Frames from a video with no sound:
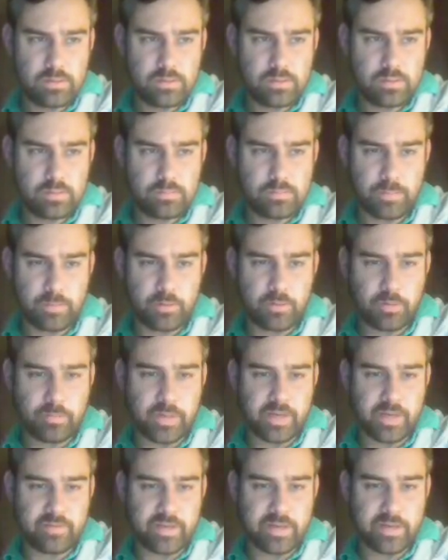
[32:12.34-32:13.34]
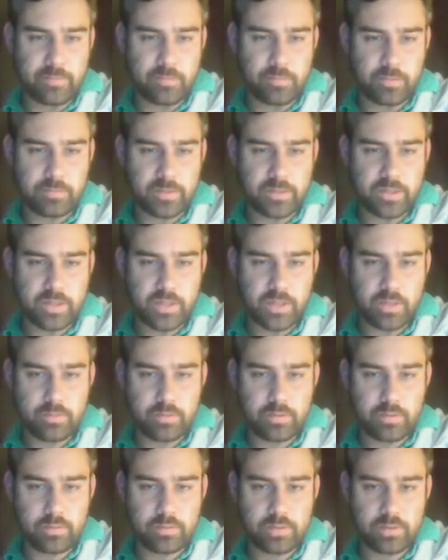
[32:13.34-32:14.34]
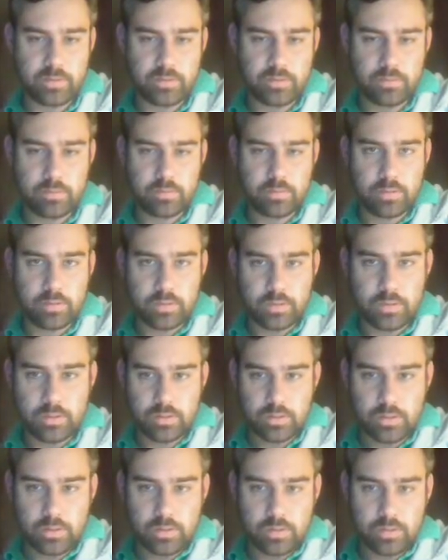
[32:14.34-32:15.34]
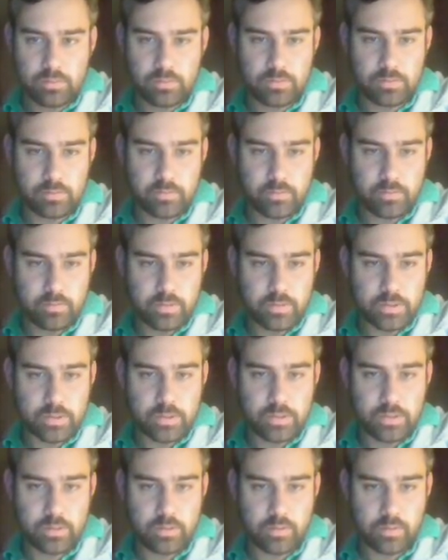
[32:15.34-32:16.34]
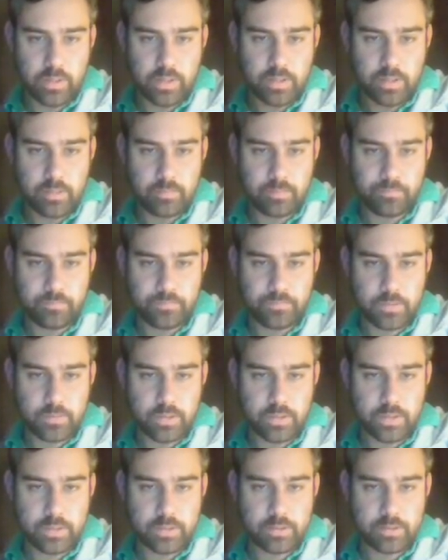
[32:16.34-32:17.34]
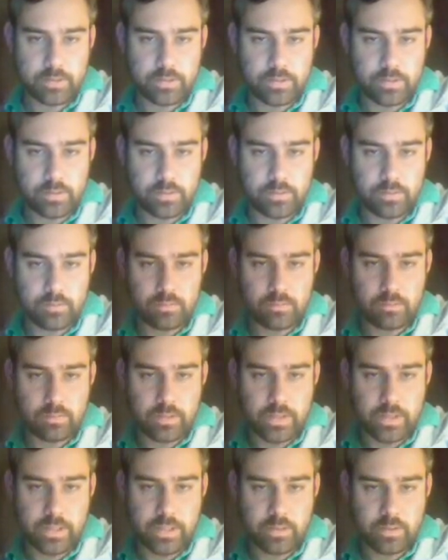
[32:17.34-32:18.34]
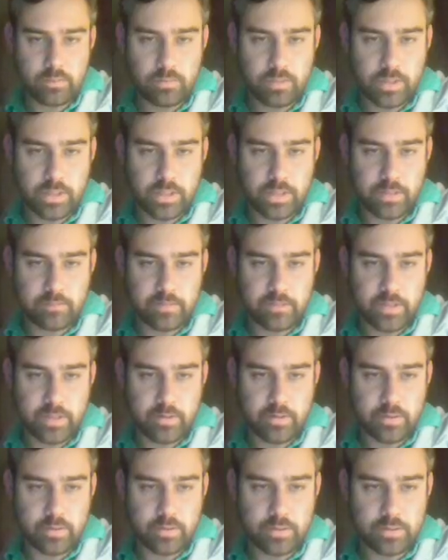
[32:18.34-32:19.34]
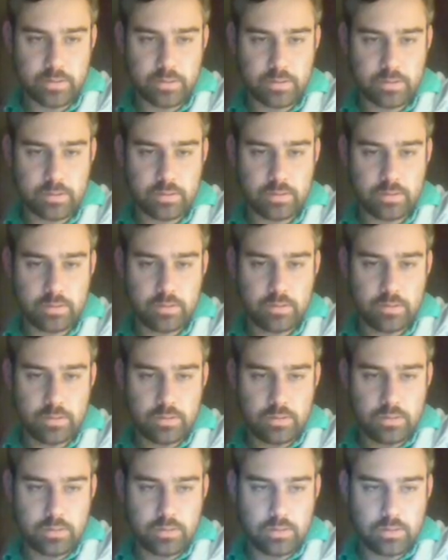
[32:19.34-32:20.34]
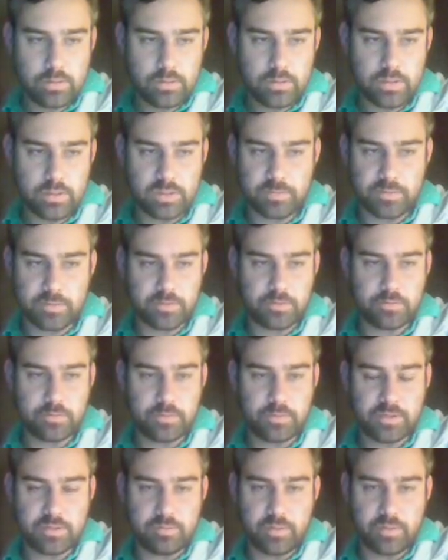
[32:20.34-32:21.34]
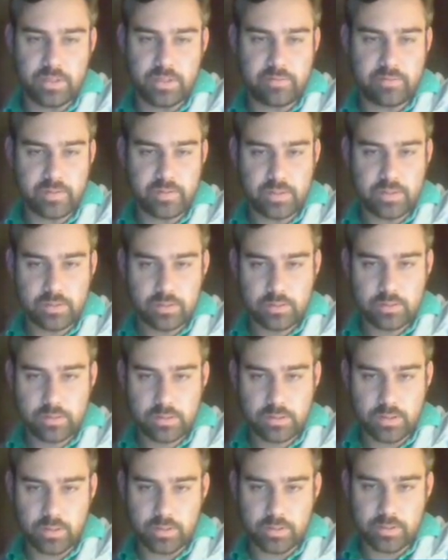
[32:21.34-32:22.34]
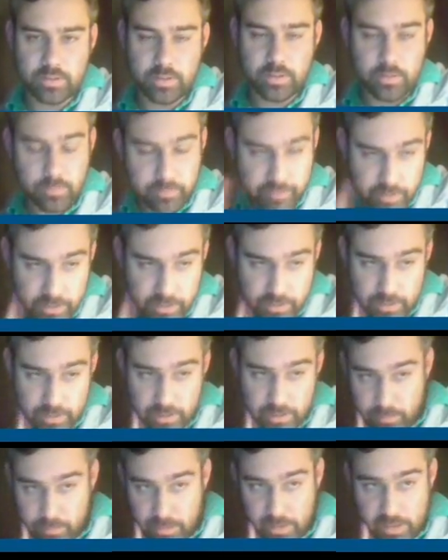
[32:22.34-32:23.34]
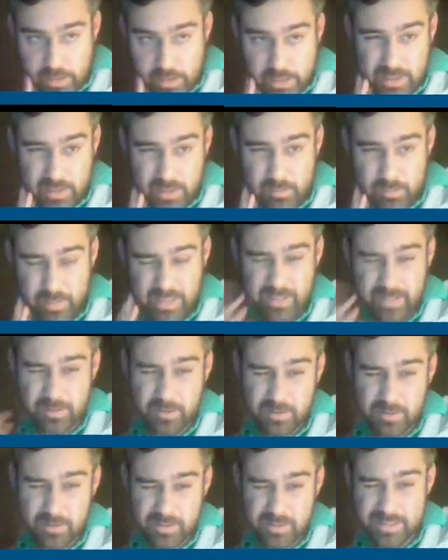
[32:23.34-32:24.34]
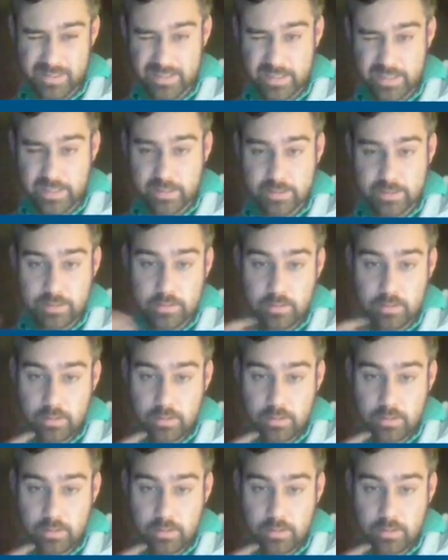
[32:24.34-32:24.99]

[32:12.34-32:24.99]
My opponent might have had Abrupt Decay, but it was worth the risk. Okay, right. So now I have Keranos. This Splinter Twin's doing nothing. Scalding Tarn would at least get me an island, but it gives us 6.